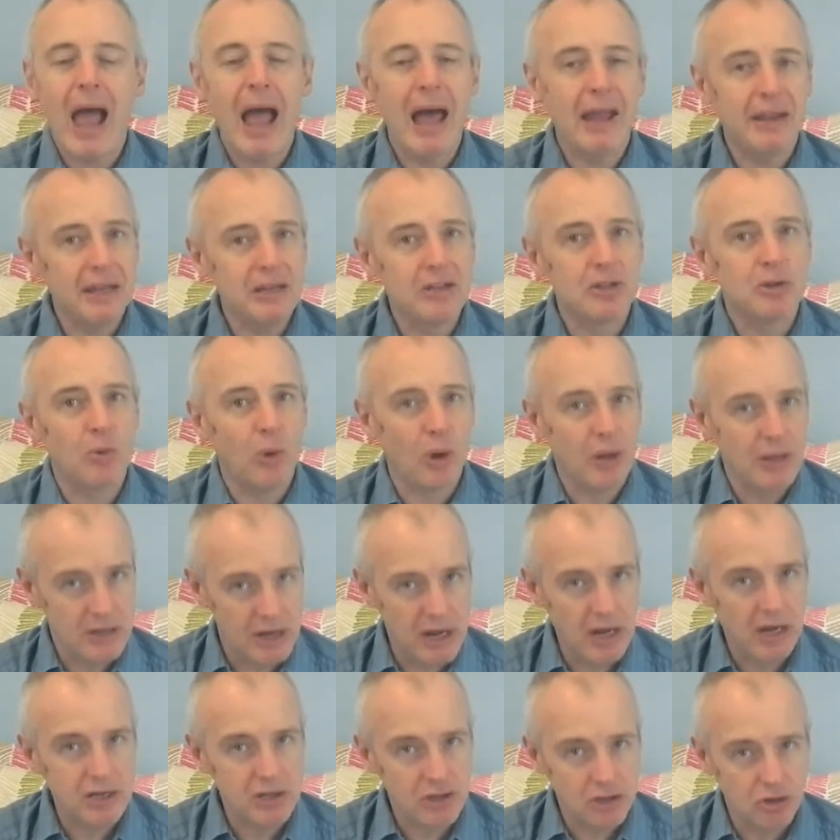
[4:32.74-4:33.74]
And it's quite
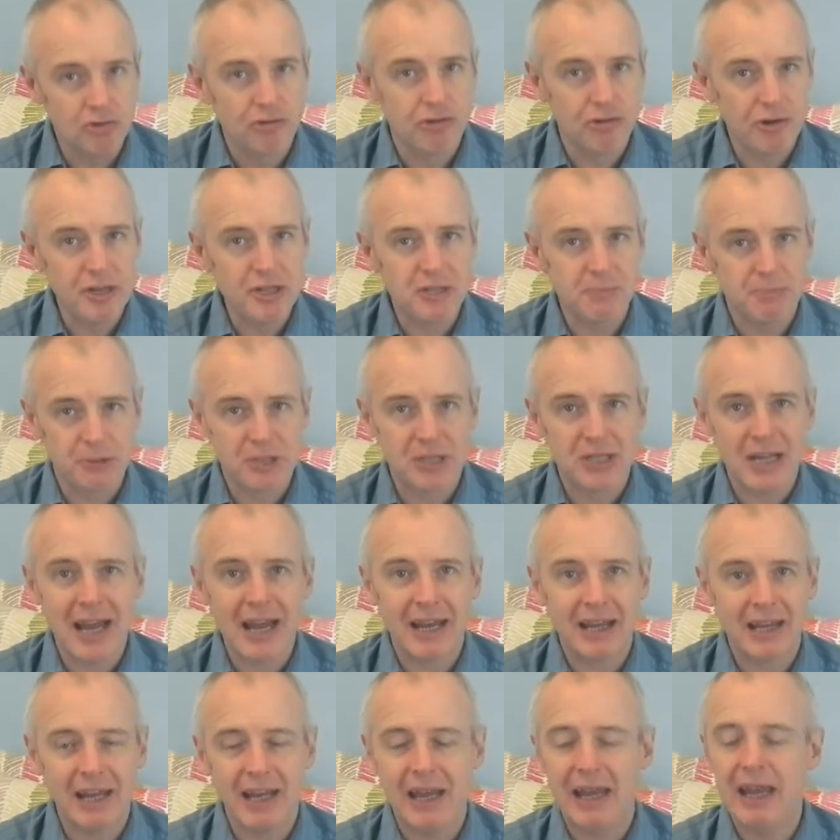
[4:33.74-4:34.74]
nice, crisp,
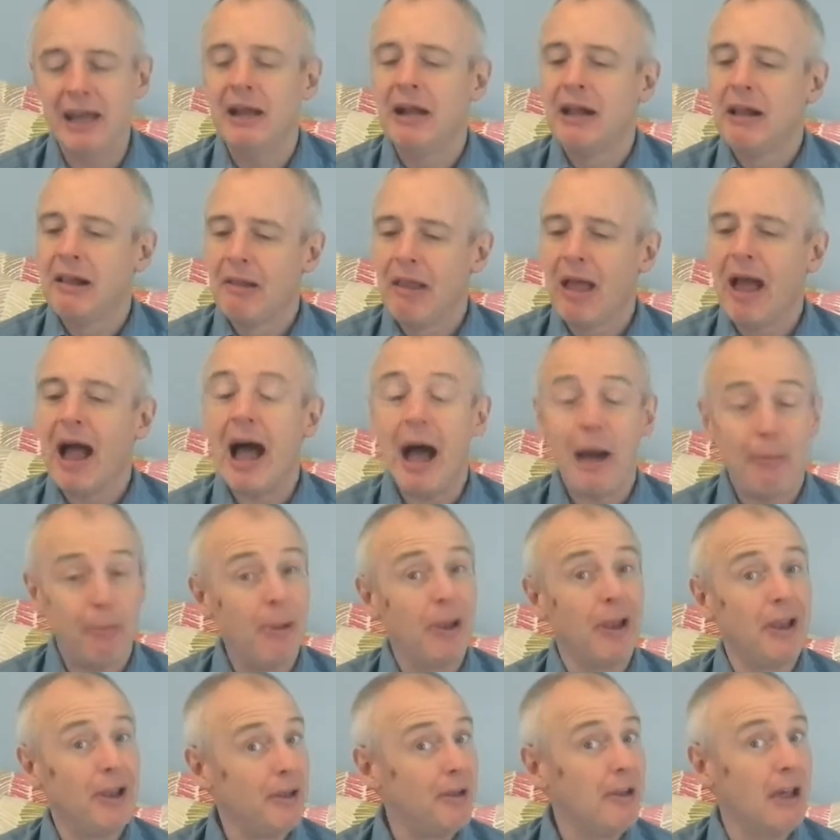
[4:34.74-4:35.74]
tangy,
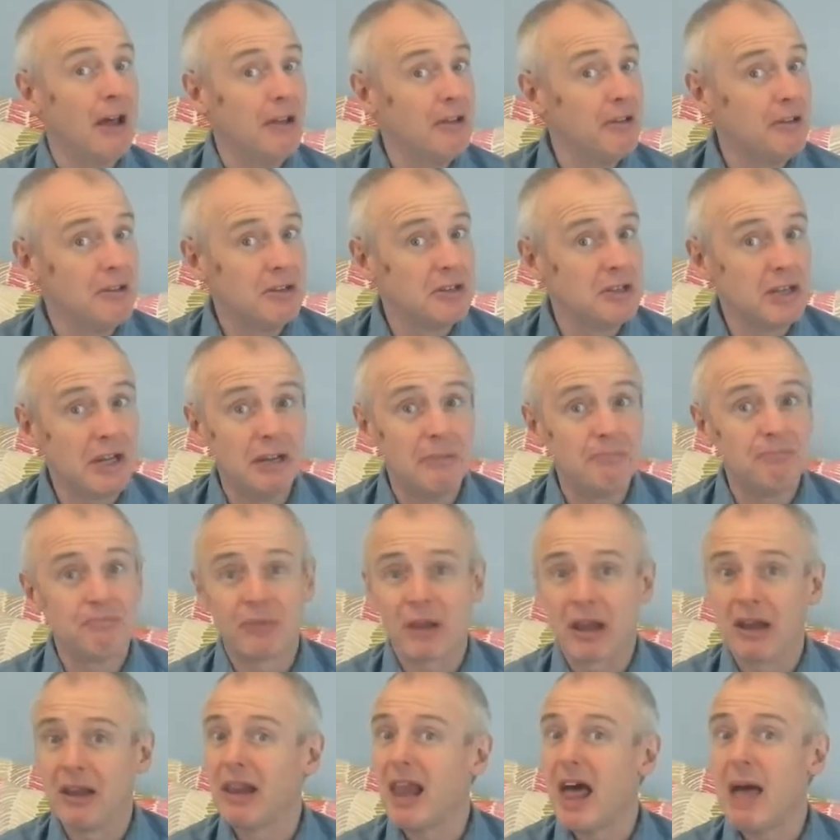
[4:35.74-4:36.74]
apple and
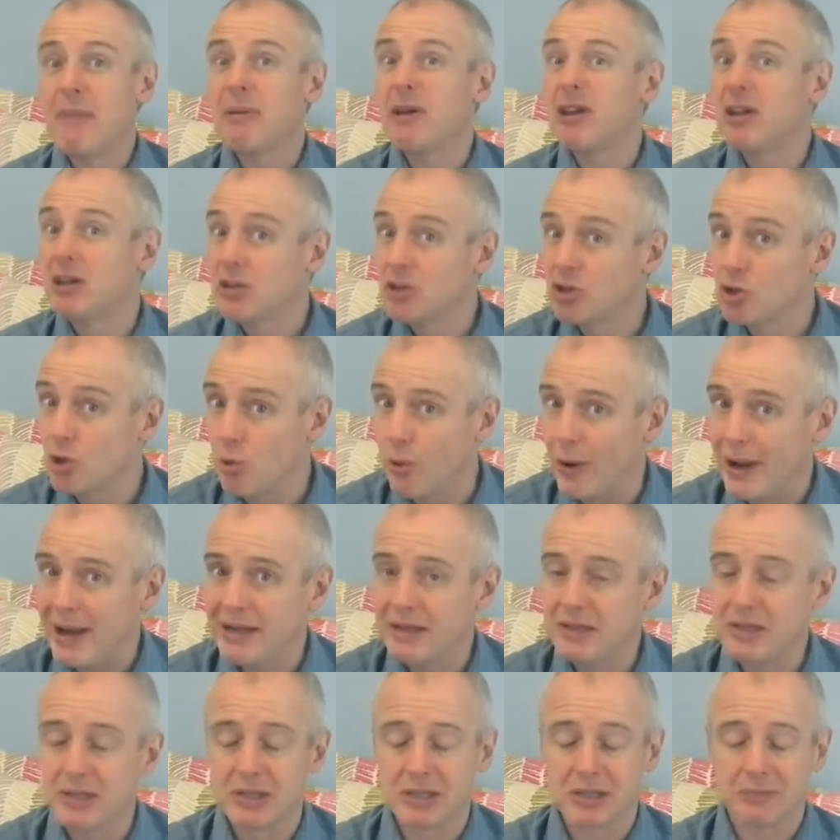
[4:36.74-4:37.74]
lemon and
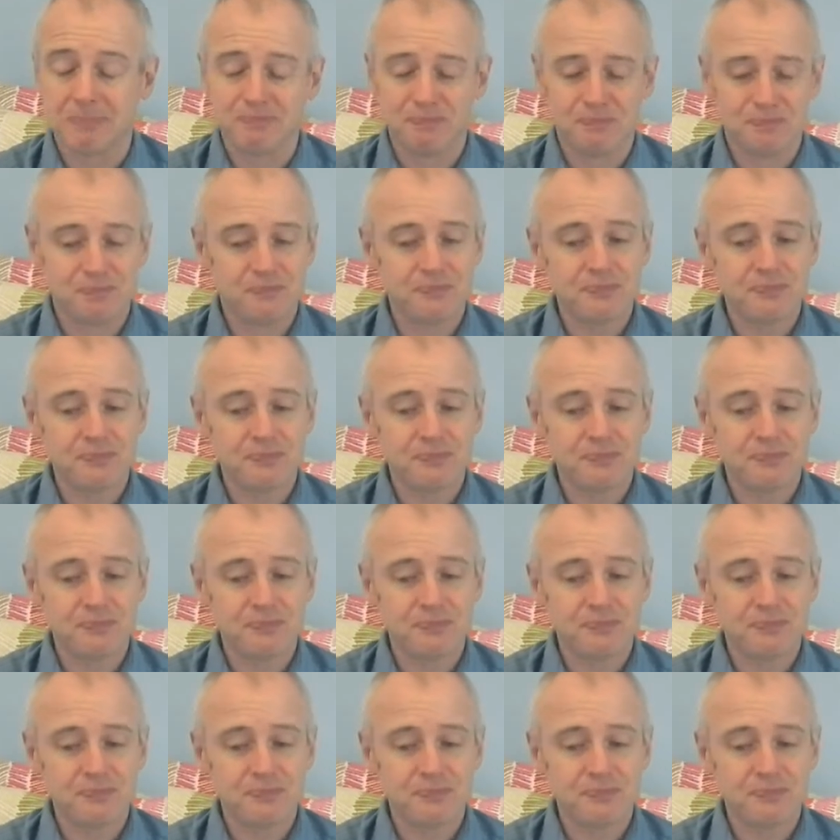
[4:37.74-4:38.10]
quince.